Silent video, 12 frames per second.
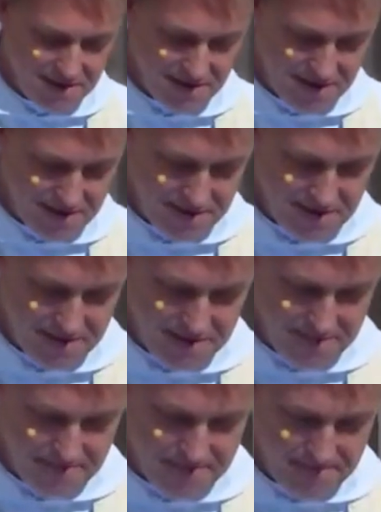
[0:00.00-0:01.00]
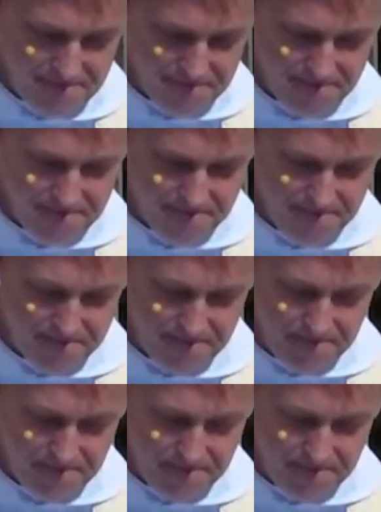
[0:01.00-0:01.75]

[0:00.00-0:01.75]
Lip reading: (no one is talking)